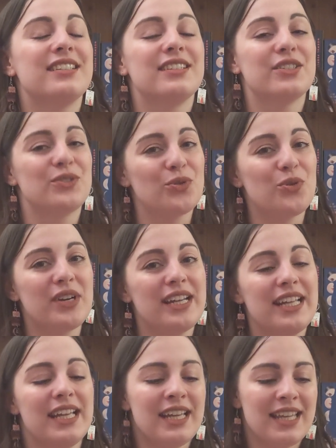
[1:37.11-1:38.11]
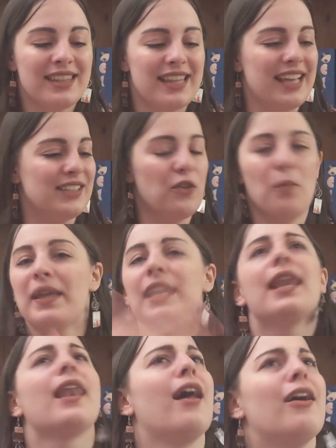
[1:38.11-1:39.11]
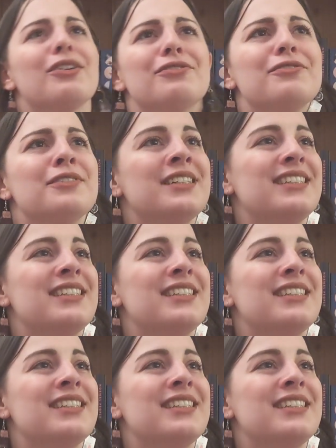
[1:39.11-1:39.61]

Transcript: the story. There's forbidden love.